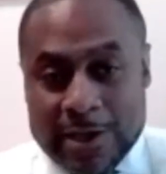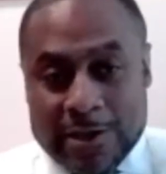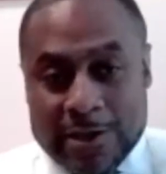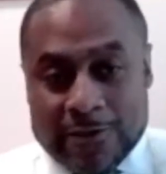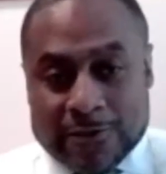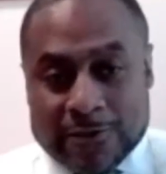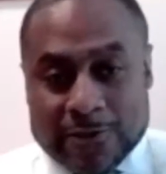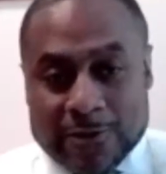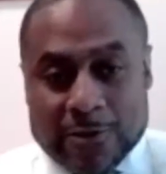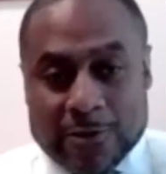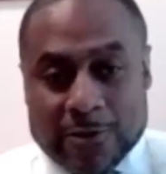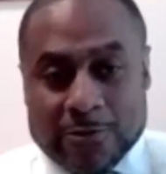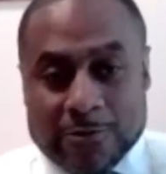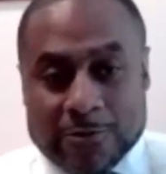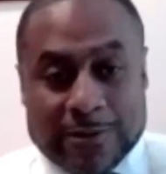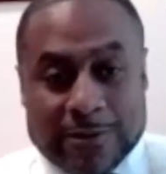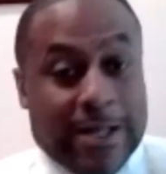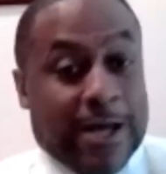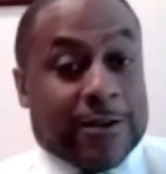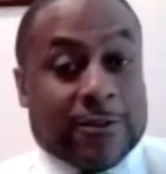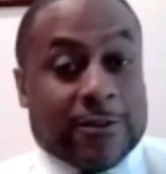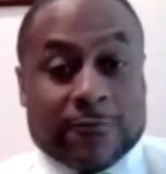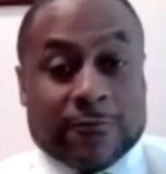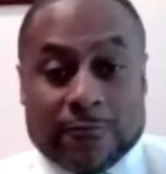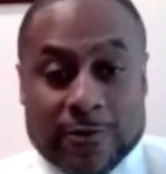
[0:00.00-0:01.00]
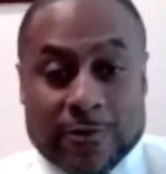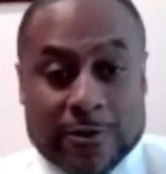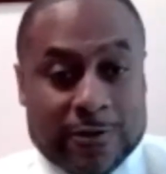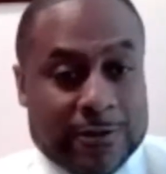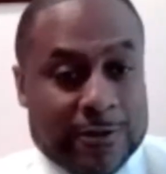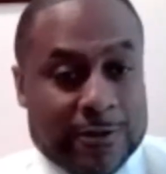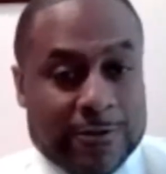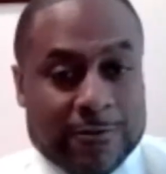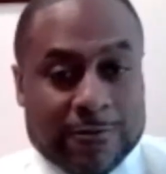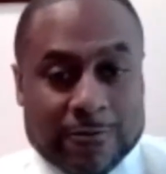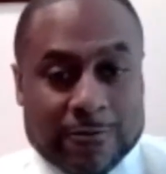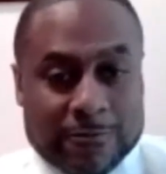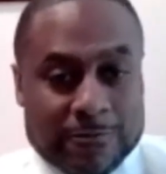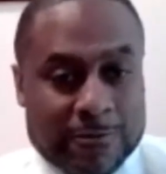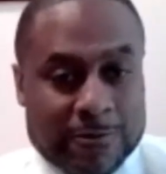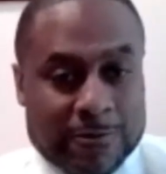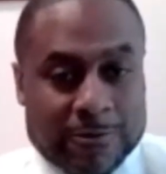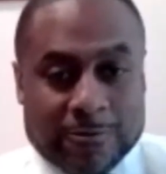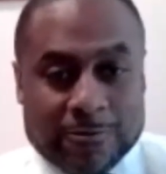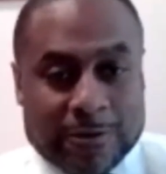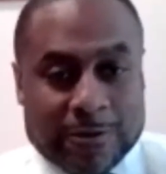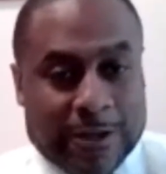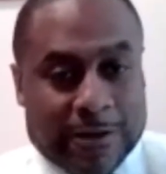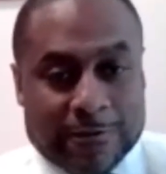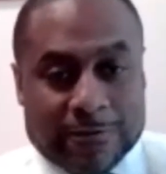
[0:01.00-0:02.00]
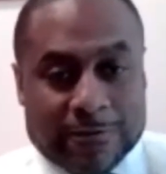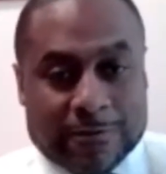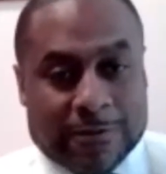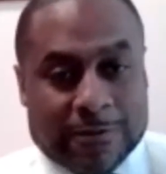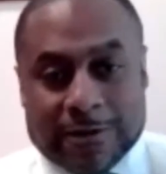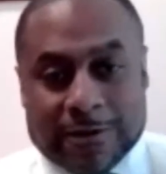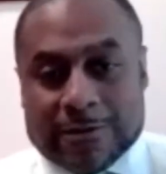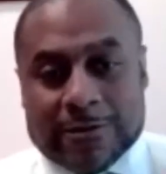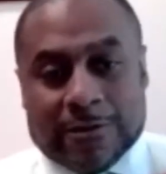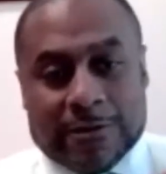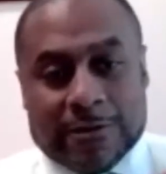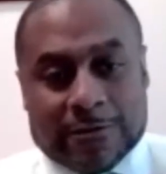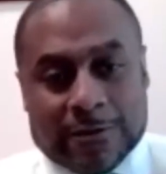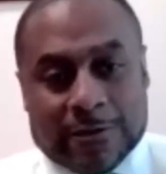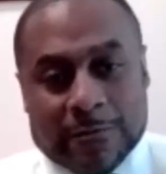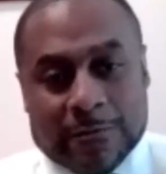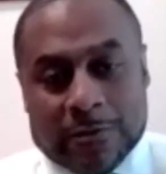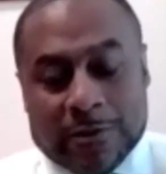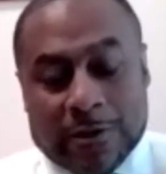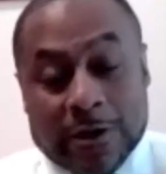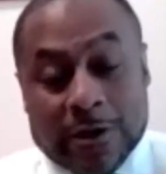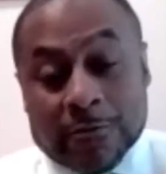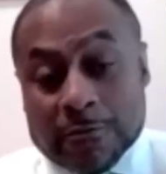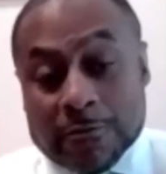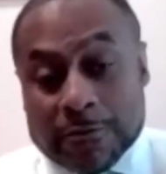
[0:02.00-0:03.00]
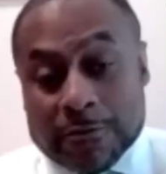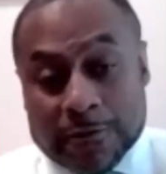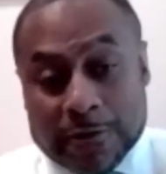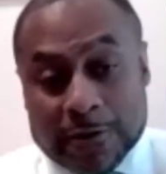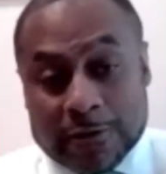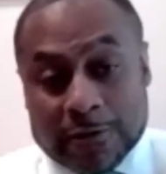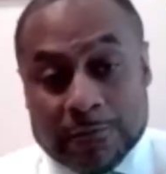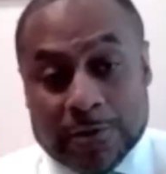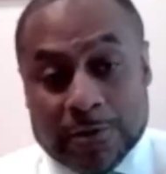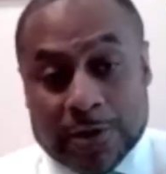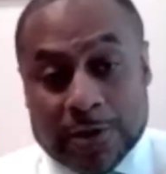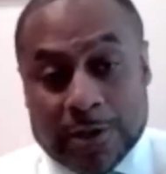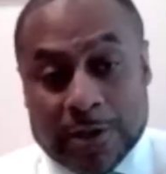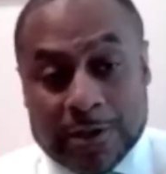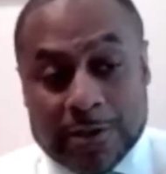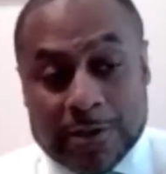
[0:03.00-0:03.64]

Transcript: So it's not as racy or, kind of sexy as some of the other things, but